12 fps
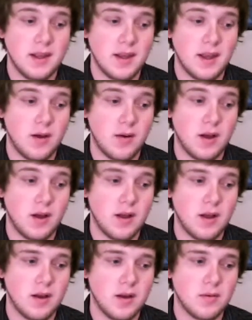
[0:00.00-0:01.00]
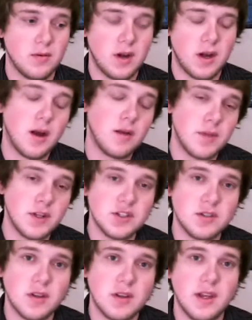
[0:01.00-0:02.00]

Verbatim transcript: Now, uh, uh, I've mentioned uh,